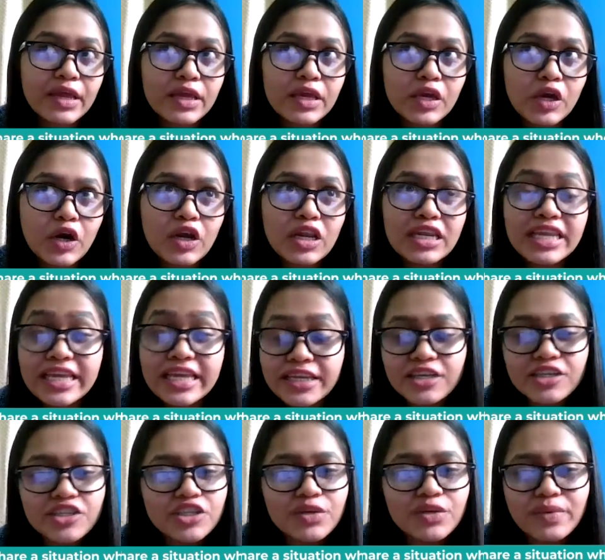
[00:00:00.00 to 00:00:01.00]
your
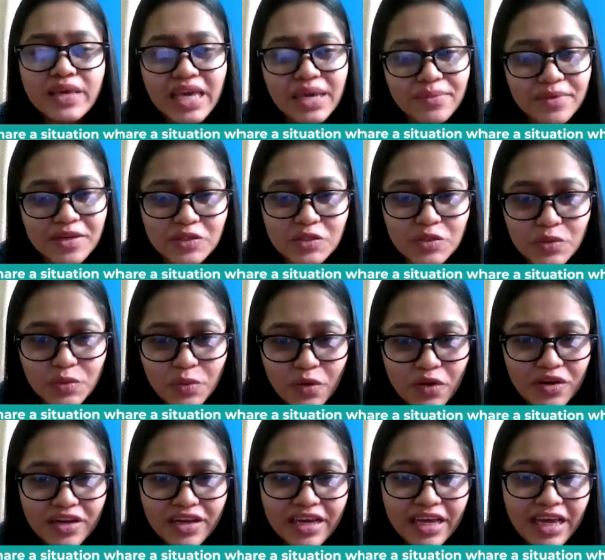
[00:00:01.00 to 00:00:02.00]
leadership came into
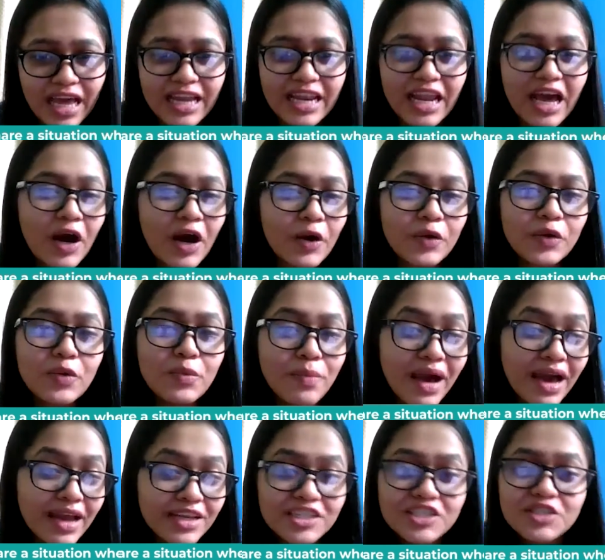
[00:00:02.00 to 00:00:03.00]
work and how you
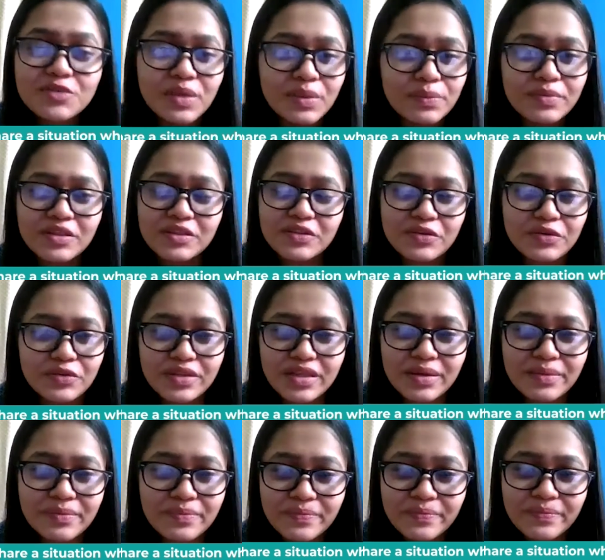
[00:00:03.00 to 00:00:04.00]
managed people through
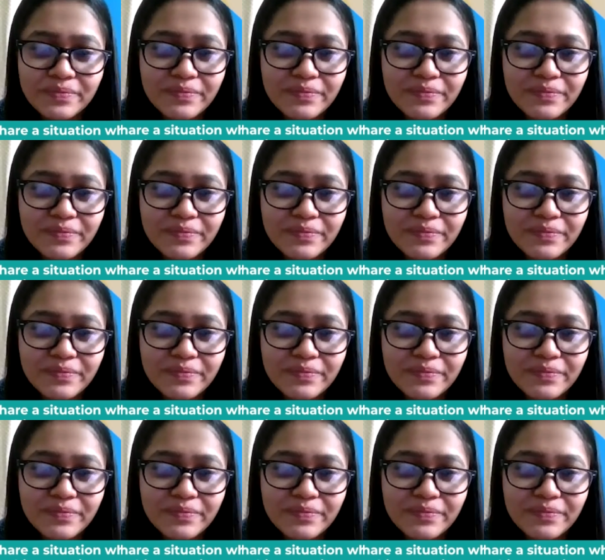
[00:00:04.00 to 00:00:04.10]
them.